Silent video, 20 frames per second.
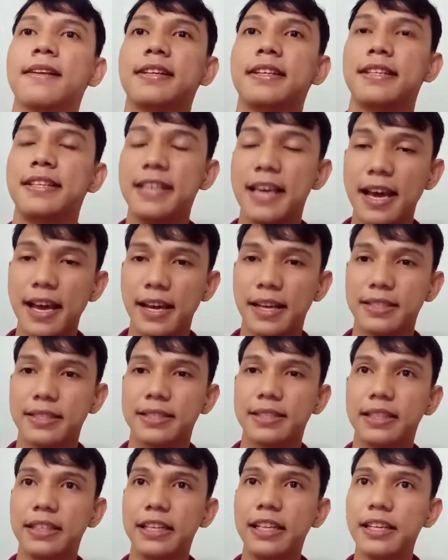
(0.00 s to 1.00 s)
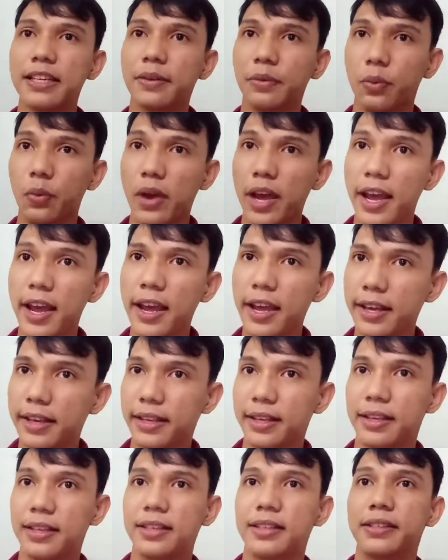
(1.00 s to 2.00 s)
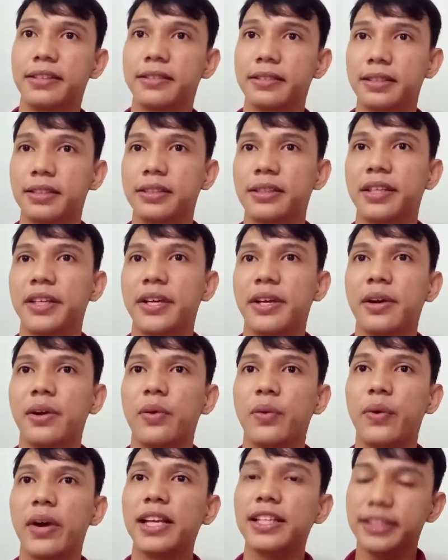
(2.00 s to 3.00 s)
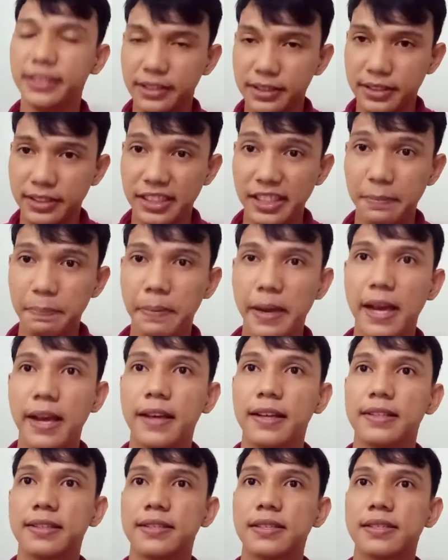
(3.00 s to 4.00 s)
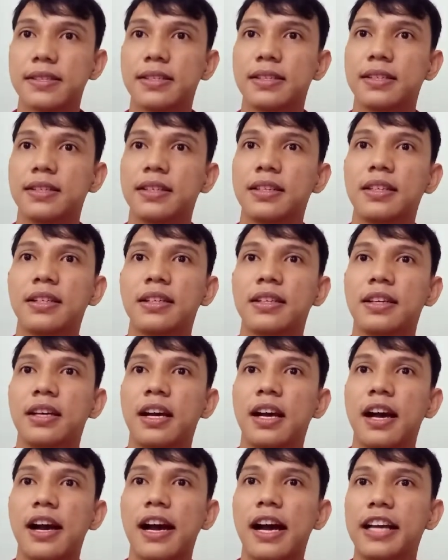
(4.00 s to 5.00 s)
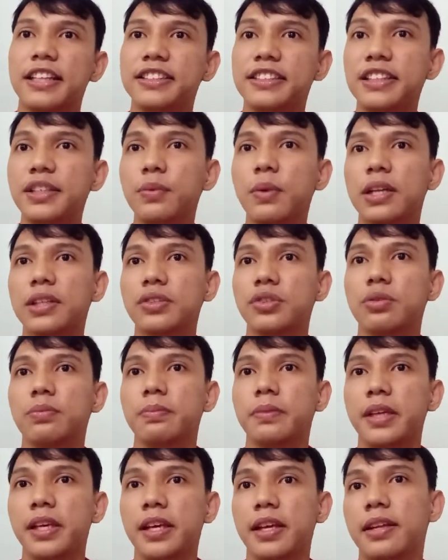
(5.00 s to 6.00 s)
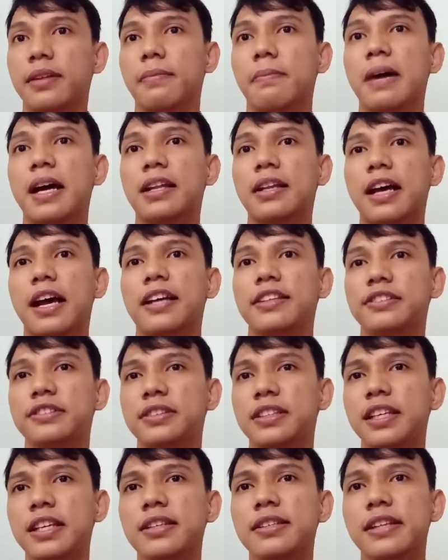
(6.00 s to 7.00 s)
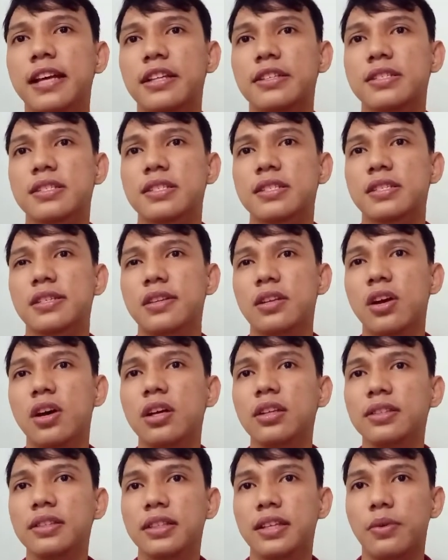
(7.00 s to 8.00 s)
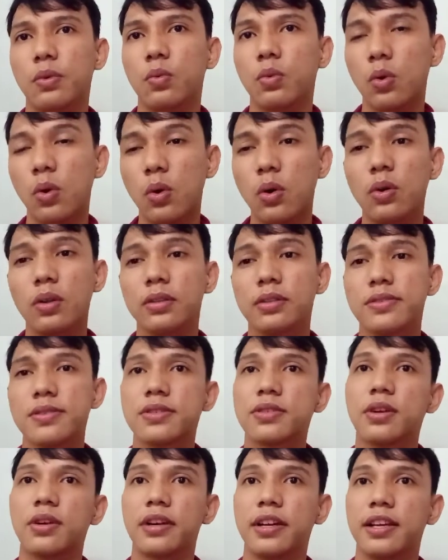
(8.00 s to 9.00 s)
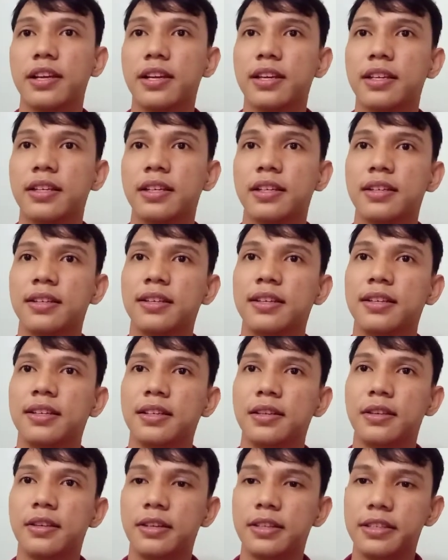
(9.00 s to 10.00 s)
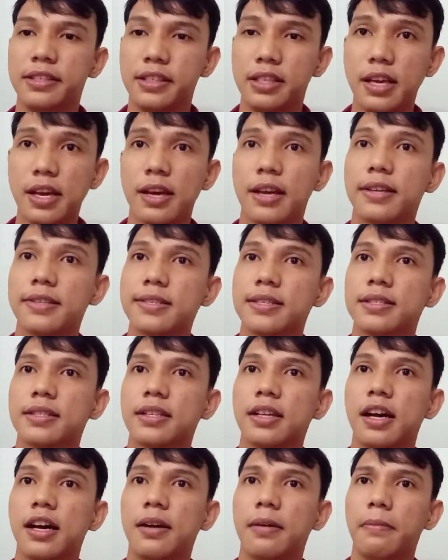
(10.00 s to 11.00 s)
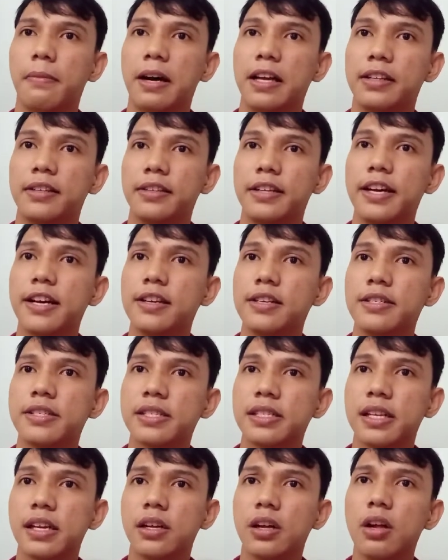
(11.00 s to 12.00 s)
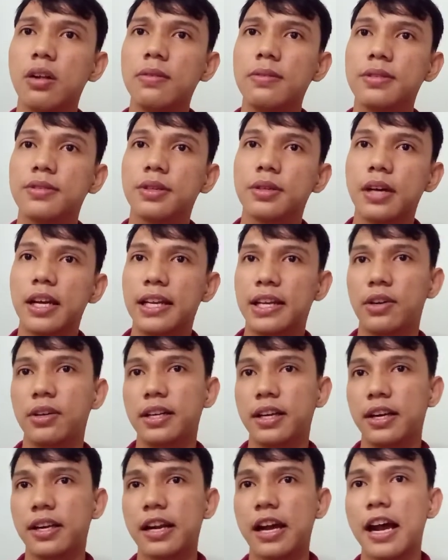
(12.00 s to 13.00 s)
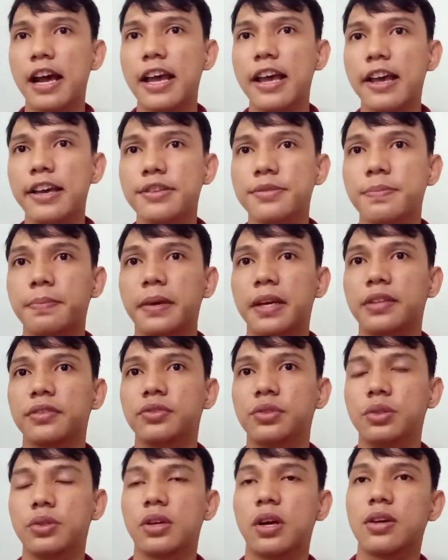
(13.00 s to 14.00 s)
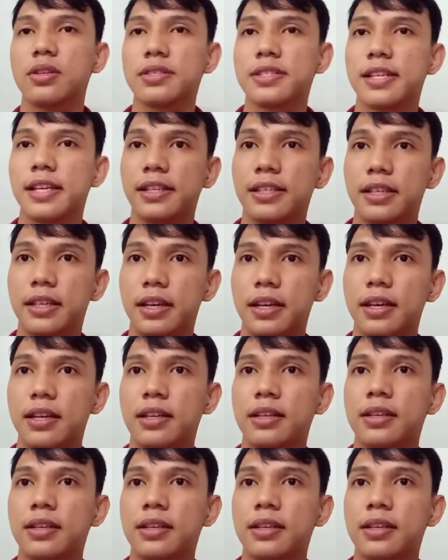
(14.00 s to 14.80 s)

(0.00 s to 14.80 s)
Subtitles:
Yes, in a way. Well, it depends. I see what you mean, but I think that's not the whole story. Yes, but there's also another aspect to consider.